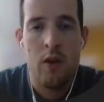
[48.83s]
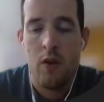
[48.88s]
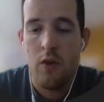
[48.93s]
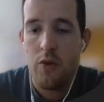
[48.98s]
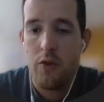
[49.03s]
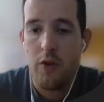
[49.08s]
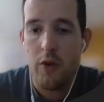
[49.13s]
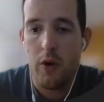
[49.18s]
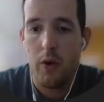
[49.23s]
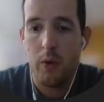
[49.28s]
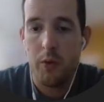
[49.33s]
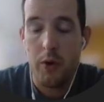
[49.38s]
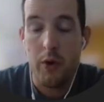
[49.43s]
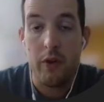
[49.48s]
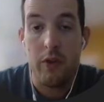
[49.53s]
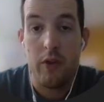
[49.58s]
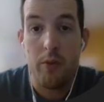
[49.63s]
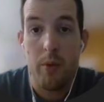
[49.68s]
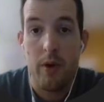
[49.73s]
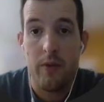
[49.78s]
So during
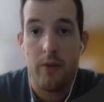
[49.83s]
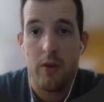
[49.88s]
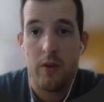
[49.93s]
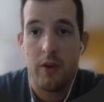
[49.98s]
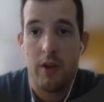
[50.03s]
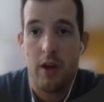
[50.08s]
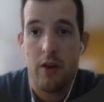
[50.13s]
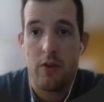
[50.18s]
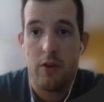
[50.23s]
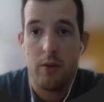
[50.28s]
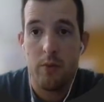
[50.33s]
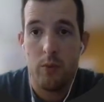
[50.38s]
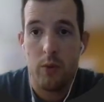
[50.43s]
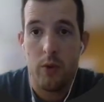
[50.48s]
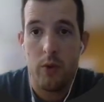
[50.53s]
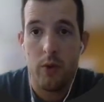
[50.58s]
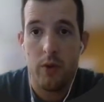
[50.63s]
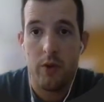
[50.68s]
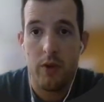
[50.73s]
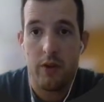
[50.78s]
this presentation,
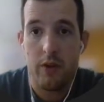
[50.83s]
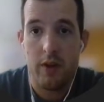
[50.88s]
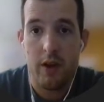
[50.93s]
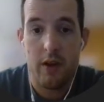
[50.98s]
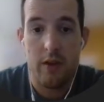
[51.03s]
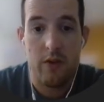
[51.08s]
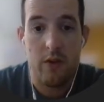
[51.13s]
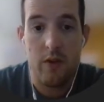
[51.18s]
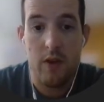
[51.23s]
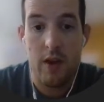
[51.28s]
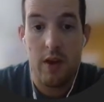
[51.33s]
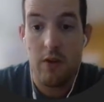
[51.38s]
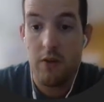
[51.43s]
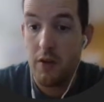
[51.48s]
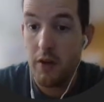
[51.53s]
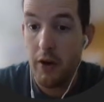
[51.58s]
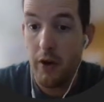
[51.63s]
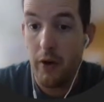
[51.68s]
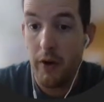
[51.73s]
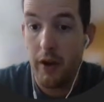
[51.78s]
we'll discuss the
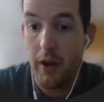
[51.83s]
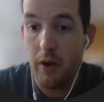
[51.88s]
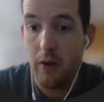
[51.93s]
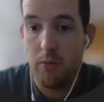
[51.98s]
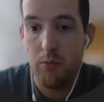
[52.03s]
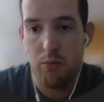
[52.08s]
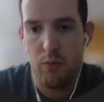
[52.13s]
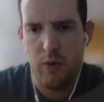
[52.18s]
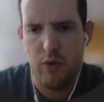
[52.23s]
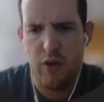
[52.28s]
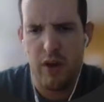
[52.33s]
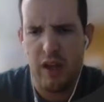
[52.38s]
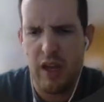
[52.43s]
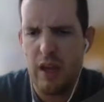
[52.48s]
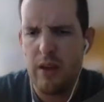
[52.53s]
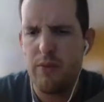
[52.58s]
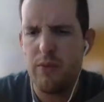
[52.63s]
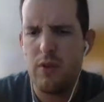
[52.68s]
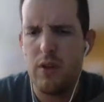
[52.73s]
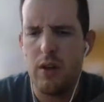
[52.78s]
scenario, which I gave,